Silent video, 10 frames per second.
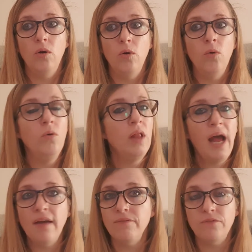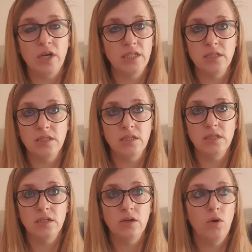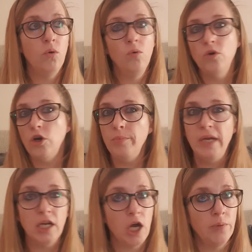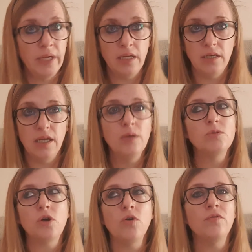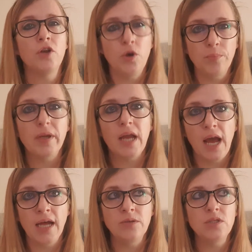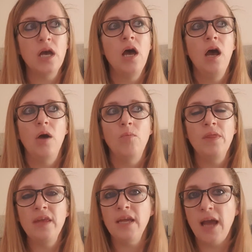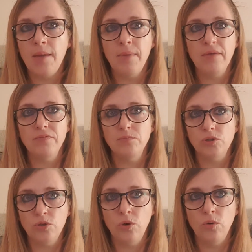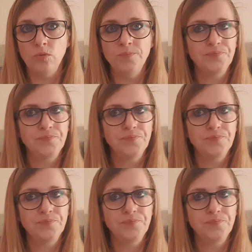all have friends, all coming and going. It was kind of an open house. And when they came back from school,